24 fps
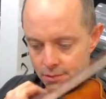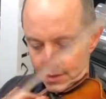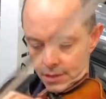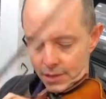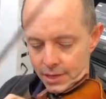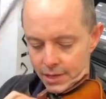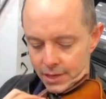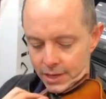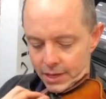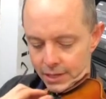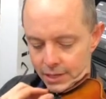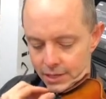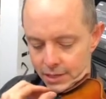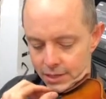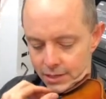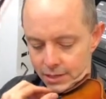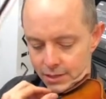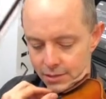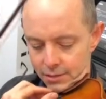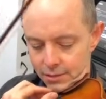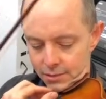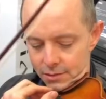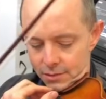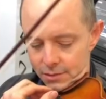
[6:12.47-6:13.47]
I
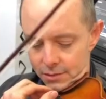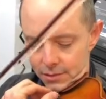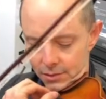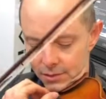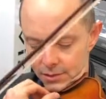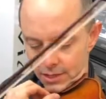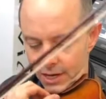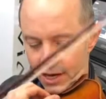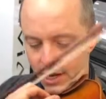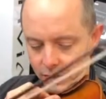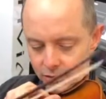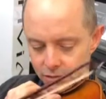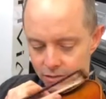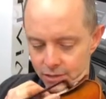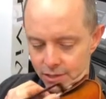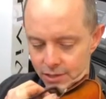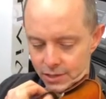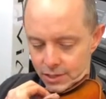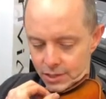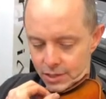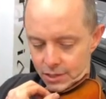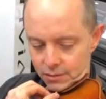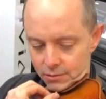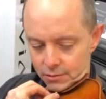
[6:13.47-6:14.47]
can start
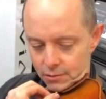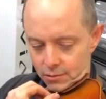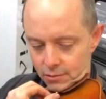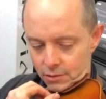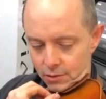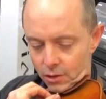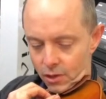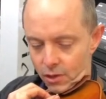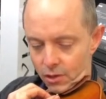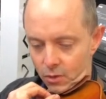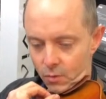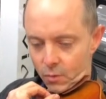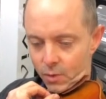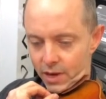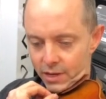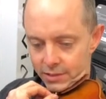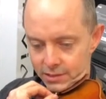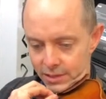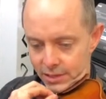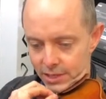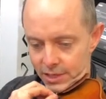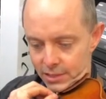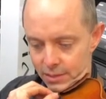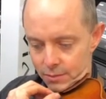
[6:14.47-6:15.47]
turning it clockwise
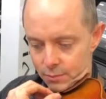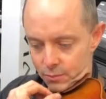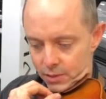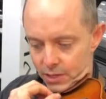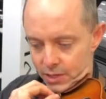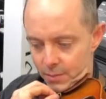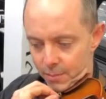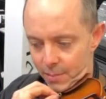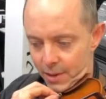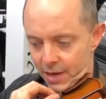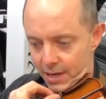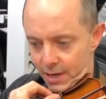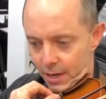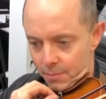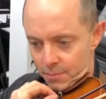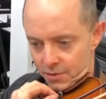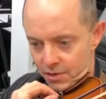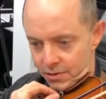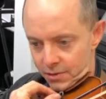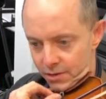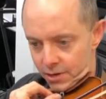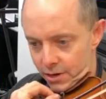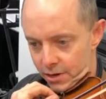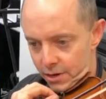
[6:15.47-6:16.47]
again to bring it back up to the